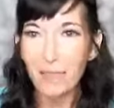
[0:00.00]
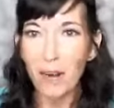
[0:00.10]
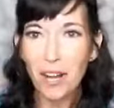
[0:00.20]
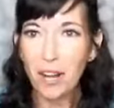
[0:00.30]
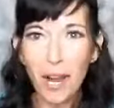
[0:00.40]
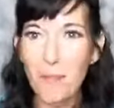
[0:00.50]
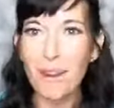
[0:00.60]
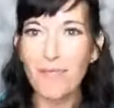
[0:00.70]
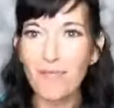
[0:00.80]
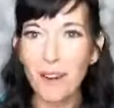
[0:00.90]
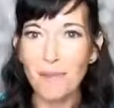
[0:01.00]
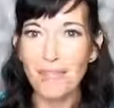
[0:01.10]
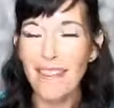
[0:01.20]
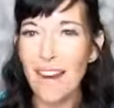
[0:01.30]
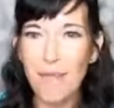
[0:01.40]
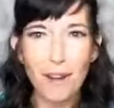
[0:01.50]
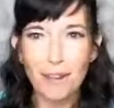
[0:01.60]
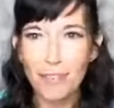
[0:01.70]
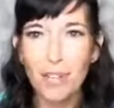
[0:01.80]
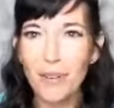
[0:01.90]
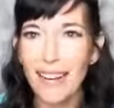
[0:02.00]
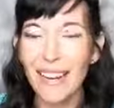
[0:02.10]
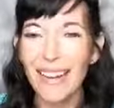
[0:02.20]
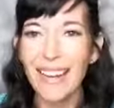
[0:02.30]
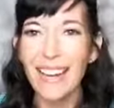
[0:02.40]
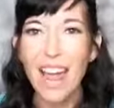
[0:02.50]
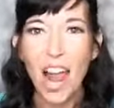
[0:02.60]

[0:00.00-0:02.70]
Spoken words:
where you're coming in from today, where you're tuning in.